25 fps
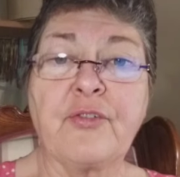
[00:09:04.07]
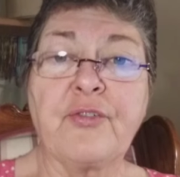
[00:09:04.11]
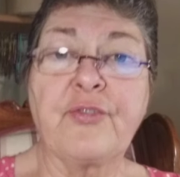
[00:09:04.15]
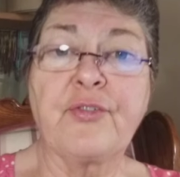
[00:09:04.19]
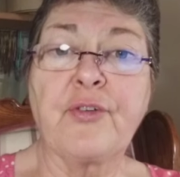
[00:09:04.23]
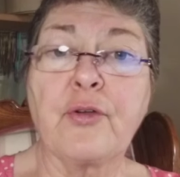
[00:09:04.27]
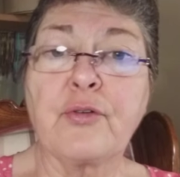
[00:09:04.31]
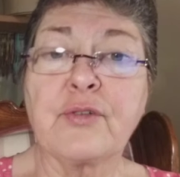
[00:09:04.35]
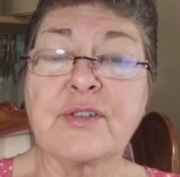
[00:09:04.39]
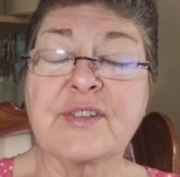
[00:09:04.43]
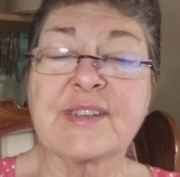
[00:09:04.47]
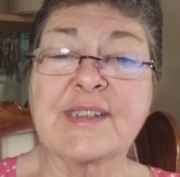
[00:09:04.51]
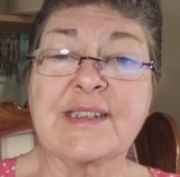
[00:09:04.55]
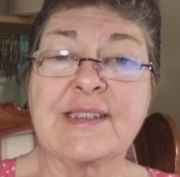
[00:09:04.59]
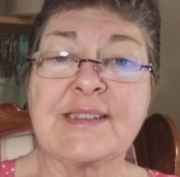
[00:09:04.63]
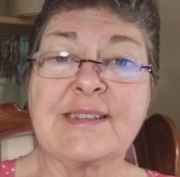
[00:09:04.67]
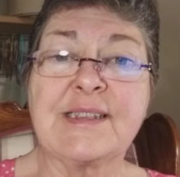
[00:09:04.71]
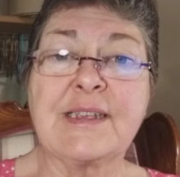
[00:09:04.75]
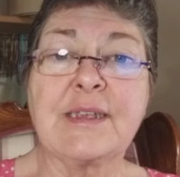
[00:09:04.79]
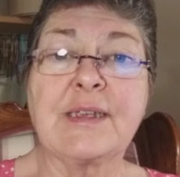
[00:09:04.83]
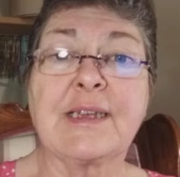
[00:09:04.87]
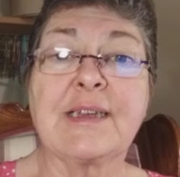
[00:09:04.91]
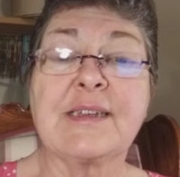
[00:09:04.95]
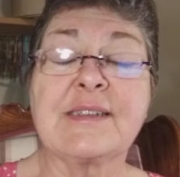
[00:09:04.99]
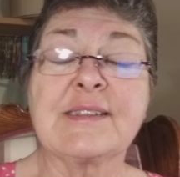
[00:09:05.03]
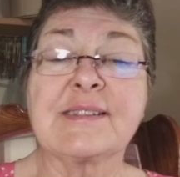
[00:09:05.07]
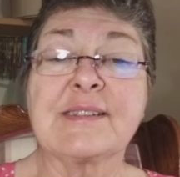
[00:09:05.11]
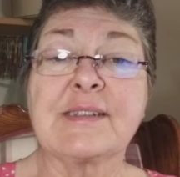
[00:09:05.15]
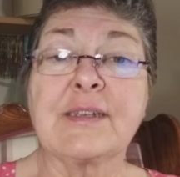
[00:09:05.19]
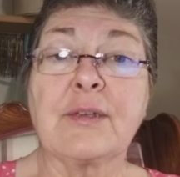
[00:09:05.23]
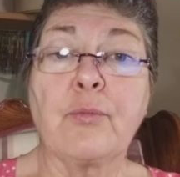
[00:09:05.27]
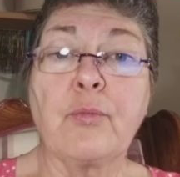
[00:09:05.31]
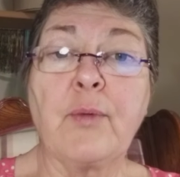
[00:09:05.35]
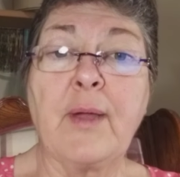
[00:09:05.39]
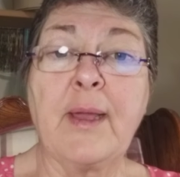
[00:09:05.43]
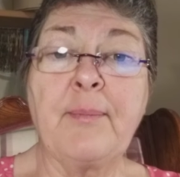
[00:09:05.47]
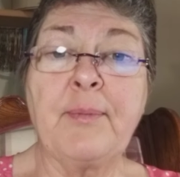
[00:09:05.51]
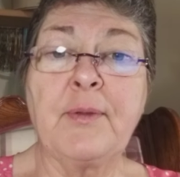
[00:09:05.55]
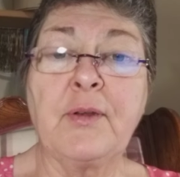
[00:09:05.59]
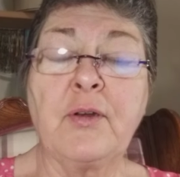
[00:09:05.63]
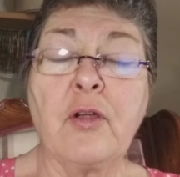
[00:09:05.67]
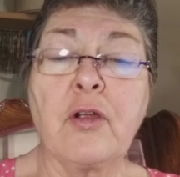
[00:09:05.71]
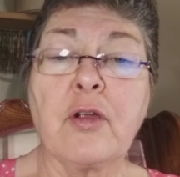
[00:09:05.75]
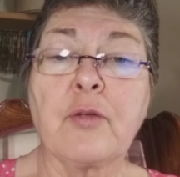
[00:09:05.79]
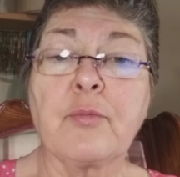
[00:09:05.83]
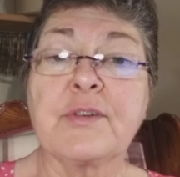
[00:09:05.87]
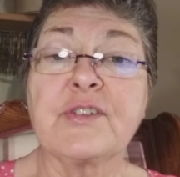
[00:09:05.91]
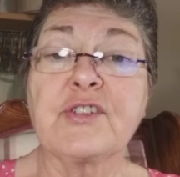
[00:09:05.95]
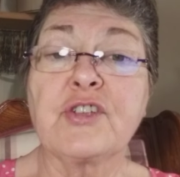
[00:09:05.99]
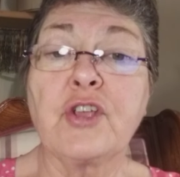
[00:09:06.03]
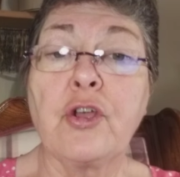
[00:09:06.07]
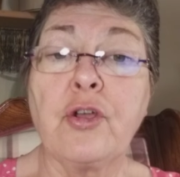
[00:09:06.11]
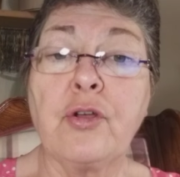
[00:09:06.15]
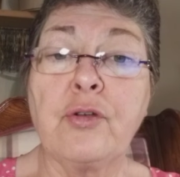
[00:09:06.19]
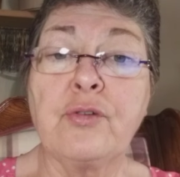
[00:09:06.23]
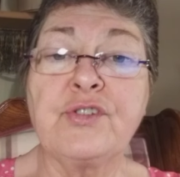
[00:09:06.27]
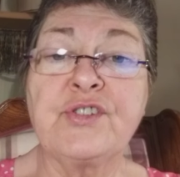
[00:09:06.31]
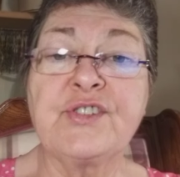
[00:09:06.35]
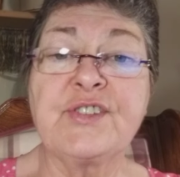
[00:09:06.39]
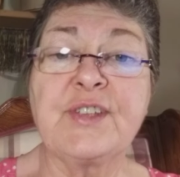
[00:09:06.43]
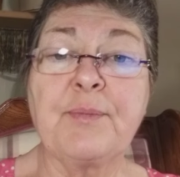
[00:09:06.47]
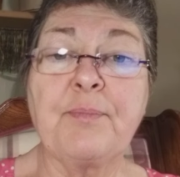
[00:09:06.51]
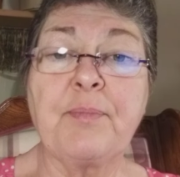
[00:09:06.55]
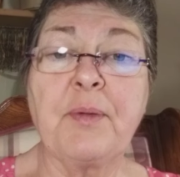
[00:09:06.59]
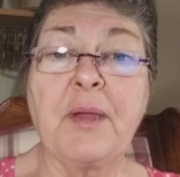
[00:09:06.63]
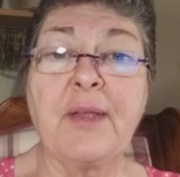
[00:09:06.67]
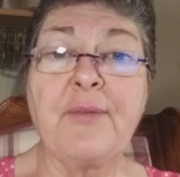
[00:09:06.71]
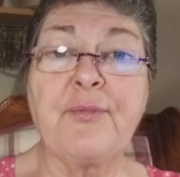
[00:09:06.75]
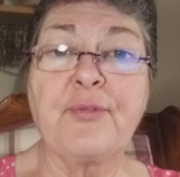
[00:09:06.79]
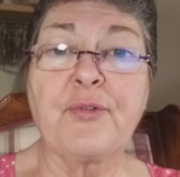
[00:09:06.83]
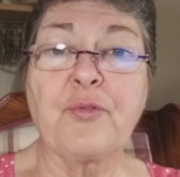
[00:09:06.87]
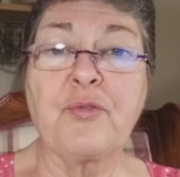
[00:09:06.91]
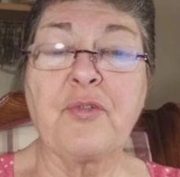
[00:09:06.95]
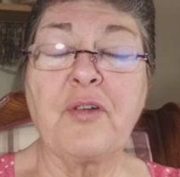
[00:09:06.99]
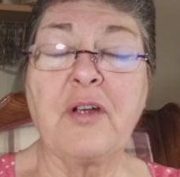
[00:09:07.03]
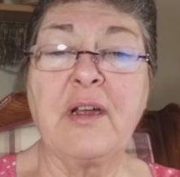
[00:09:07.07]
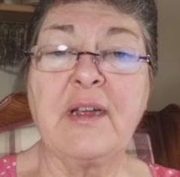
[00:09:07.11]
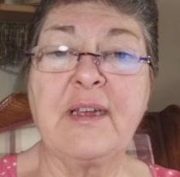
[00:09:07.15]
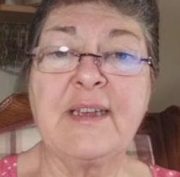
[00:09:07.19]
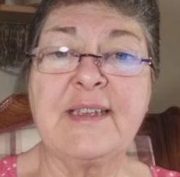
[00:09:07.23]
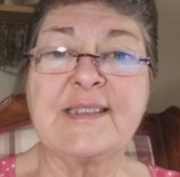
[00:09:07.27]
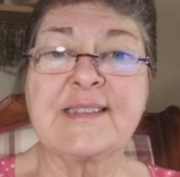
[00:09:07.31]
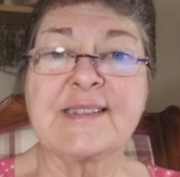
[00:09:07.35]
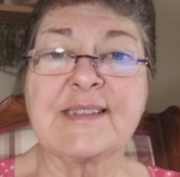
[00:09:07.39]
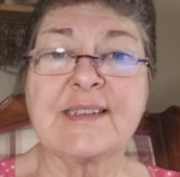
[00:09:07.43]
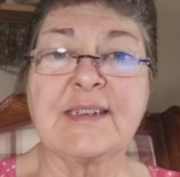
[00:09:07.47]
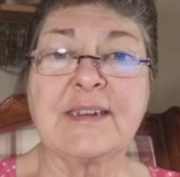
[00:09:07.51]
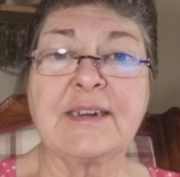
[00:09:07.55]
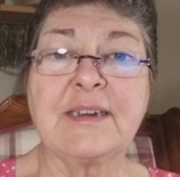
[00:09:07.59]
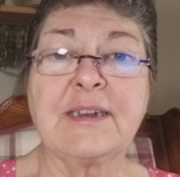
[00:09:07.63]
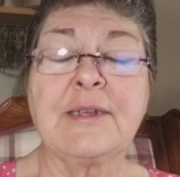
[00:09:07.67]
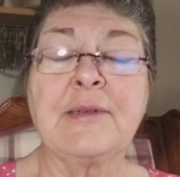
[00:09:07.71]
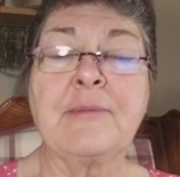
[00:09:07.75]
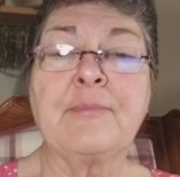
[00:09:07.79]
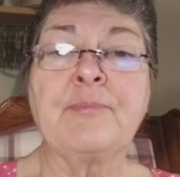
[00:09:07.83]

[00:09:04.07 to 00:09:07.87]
folks can see, because the webinar was hosted by Verizon,